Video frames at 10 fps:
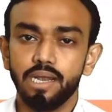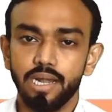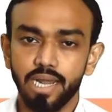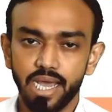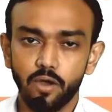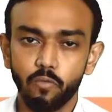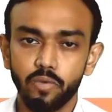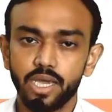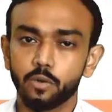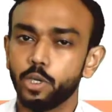Now
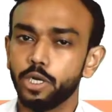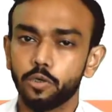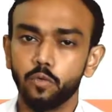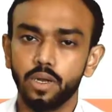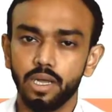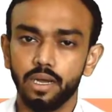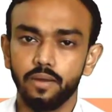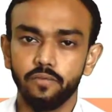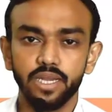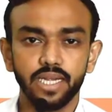we are going
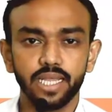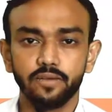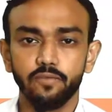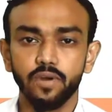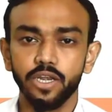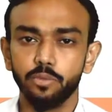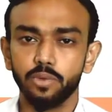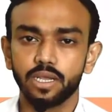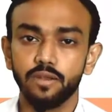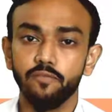to take one
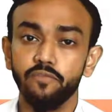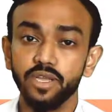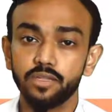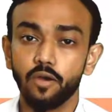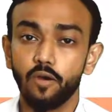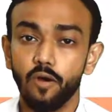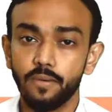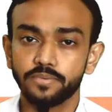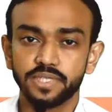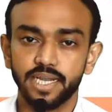numerical with
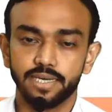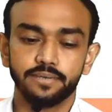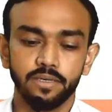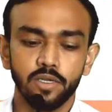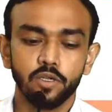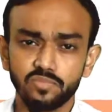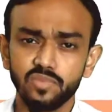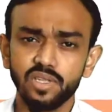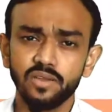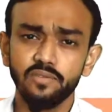offset,
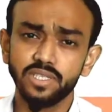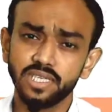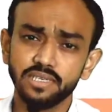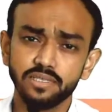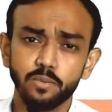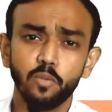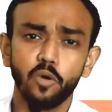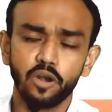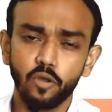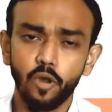which is
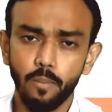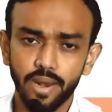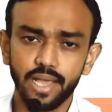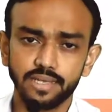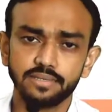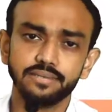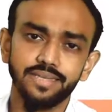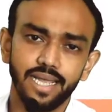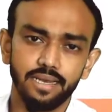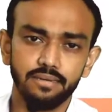more complex
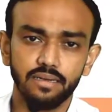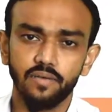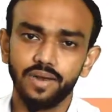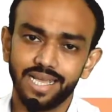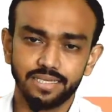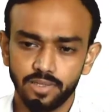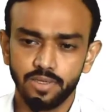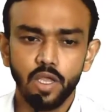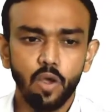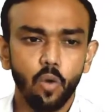than our last.
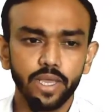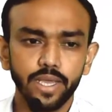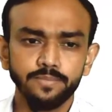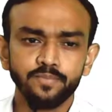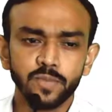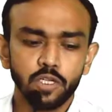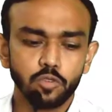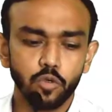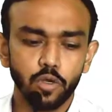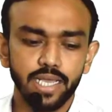Okay,
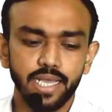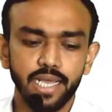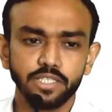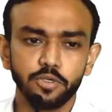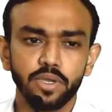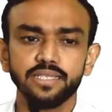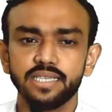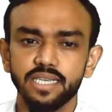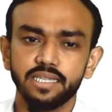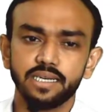so as you can
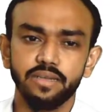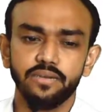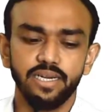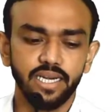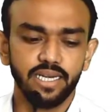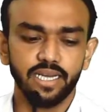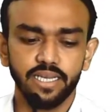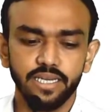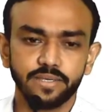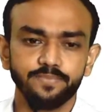see the given data
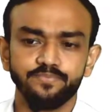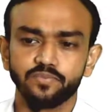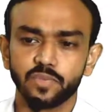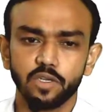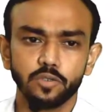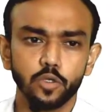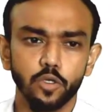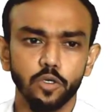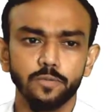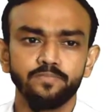here,
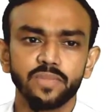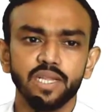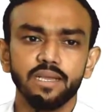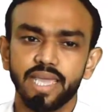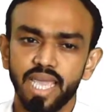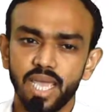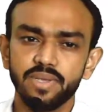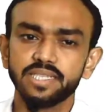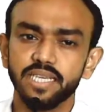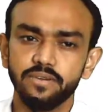so Chem
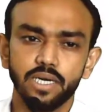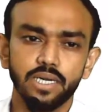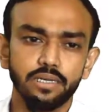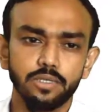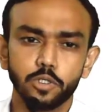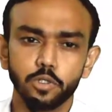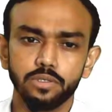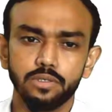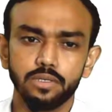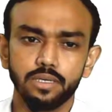is given
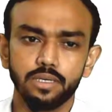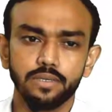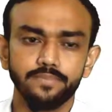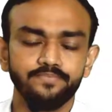to the